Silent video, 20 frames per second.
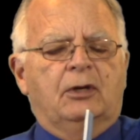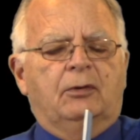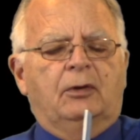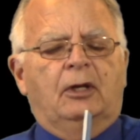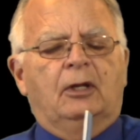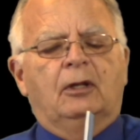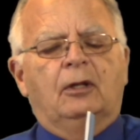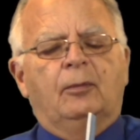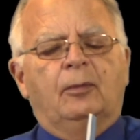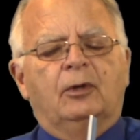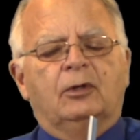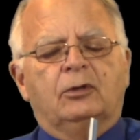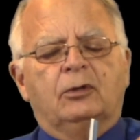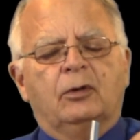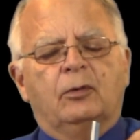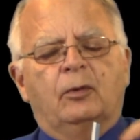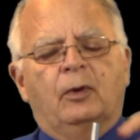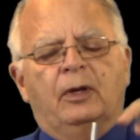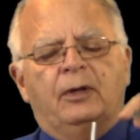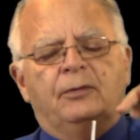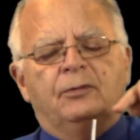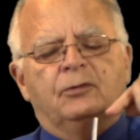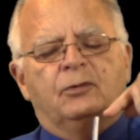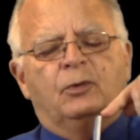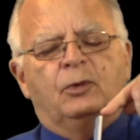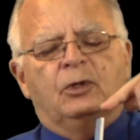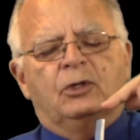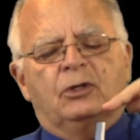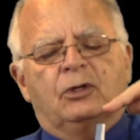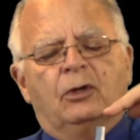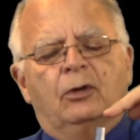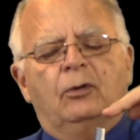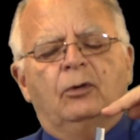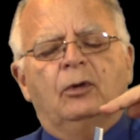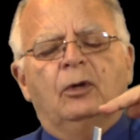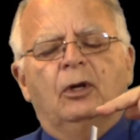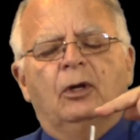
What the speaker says: elementary waves which go